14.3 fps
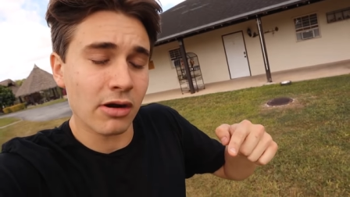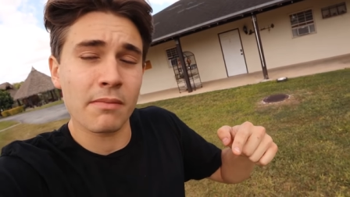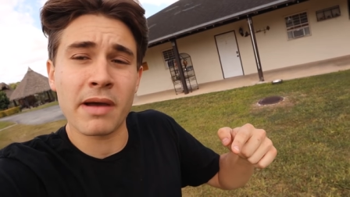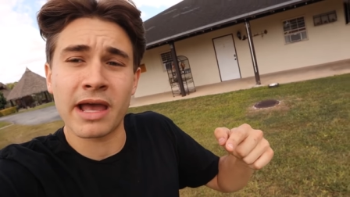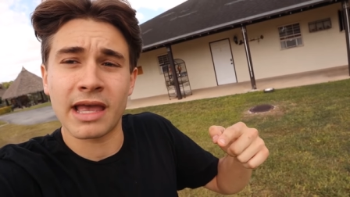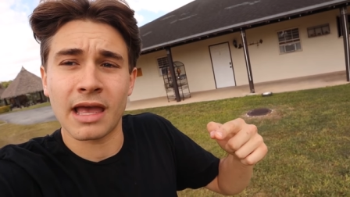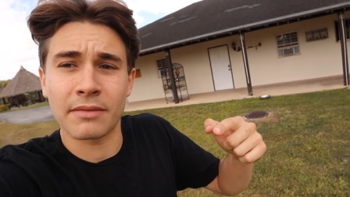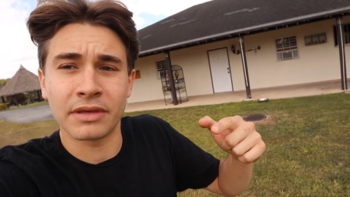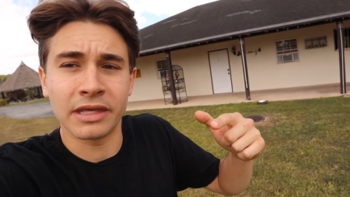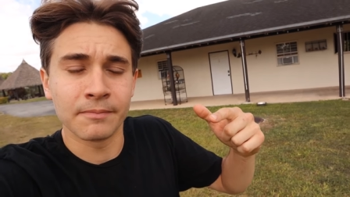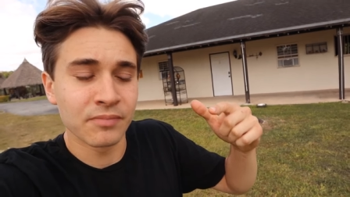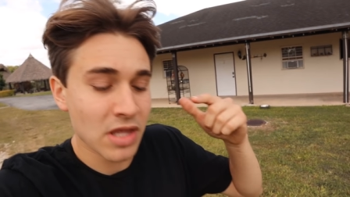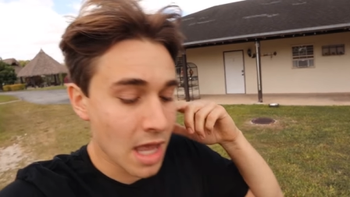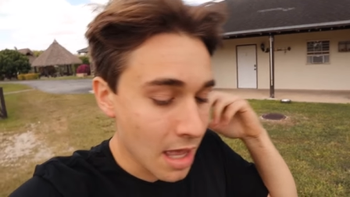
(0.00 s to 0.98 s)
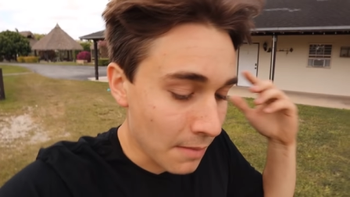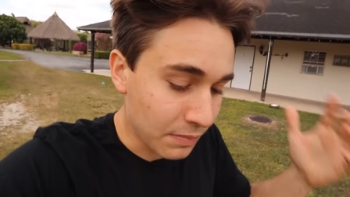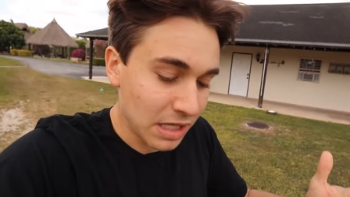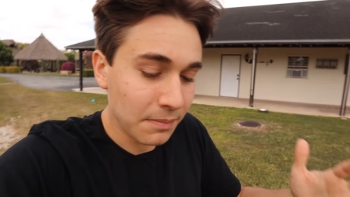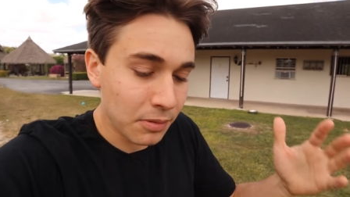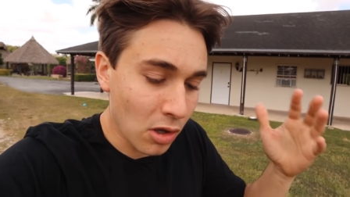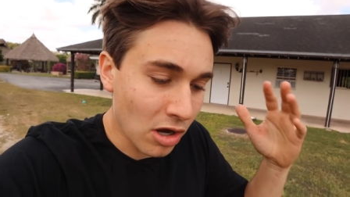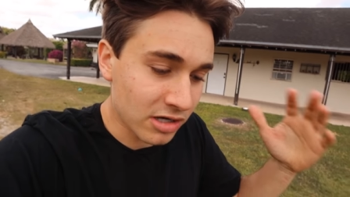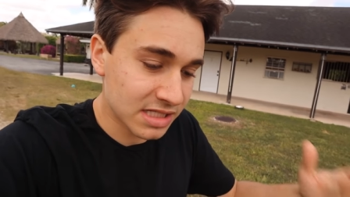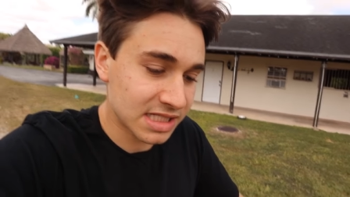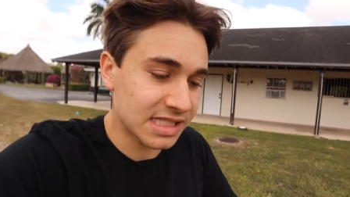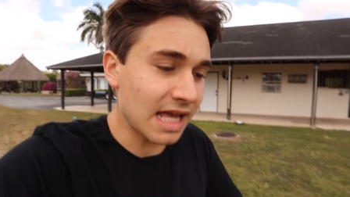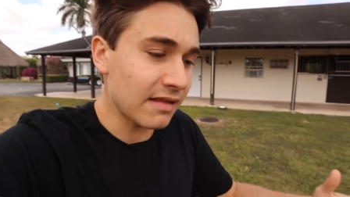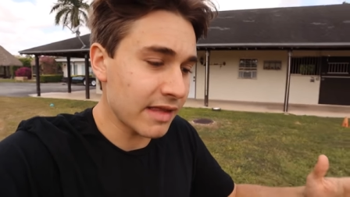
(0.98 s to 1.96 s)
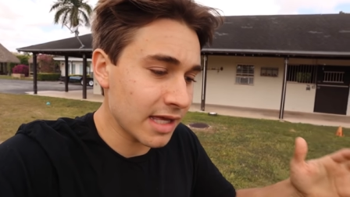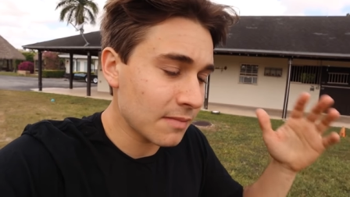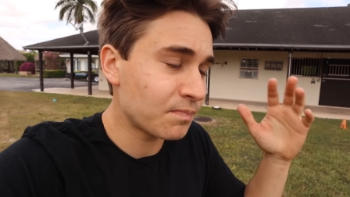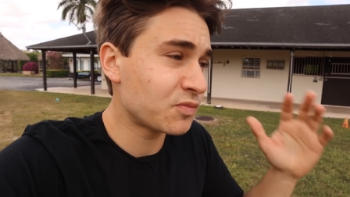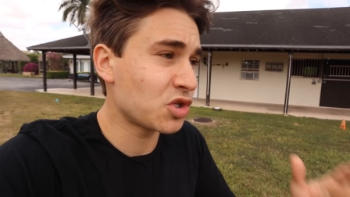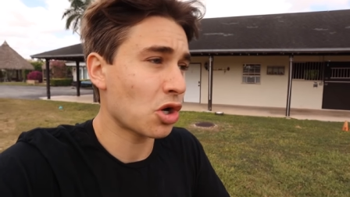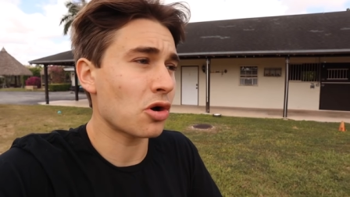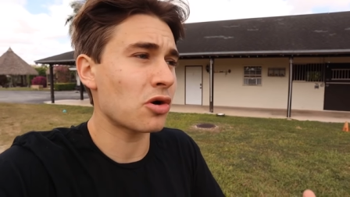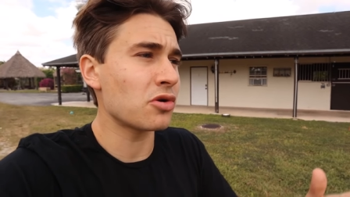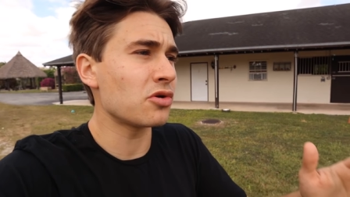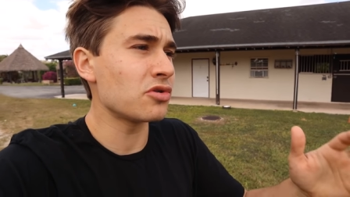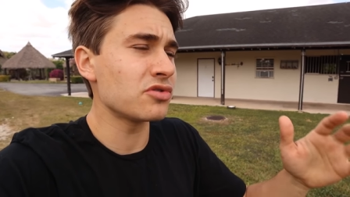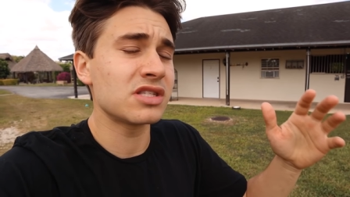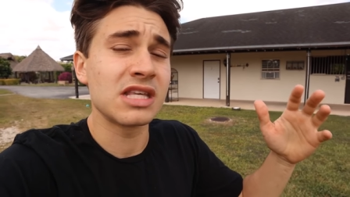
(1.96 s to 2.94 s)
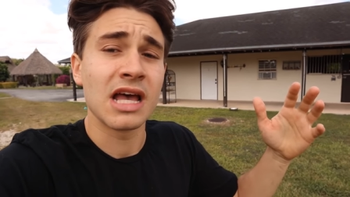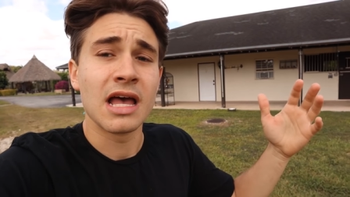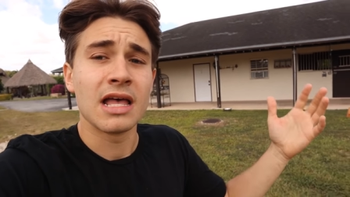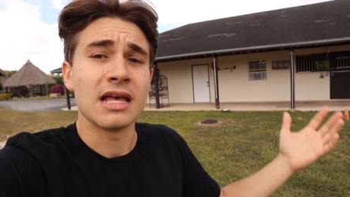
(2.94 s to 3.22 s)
in Miami, people are selling turtles,